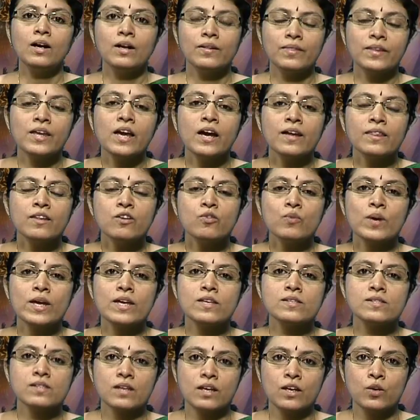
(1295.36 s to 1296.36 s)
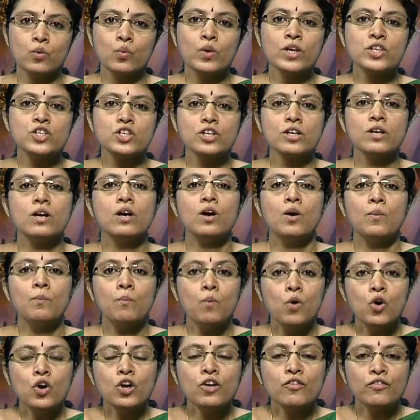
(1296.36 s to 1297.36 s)
The other ways in which
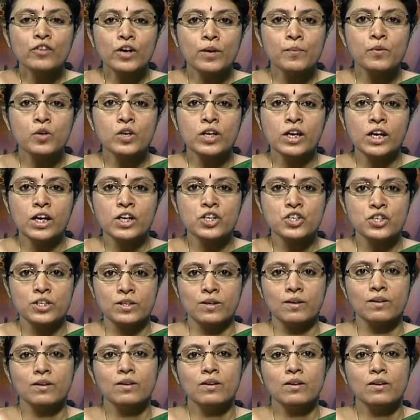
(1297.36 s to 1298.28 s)
mode of communication